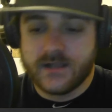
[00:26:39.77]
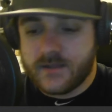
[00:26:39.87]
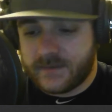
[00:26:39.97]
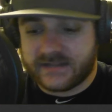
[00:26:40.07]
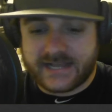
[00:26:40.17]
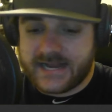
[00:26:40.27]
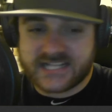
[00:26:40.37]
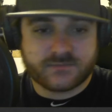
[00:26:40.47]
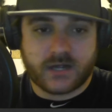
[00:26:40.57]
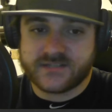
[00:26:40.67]
But Atlanta
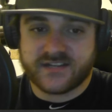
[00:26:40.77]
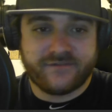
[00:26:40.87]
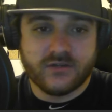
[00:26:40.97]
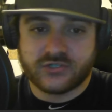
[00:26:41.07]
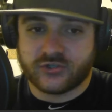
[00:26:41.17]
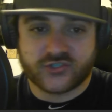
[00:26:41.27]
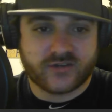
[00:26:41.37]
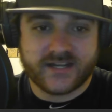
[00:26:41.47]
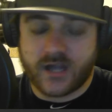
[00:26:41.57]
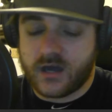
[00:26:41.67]
has a promising future.
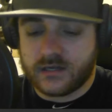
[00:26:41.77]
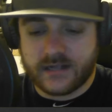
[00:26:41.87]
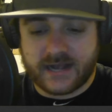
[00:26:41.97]
Trae Young,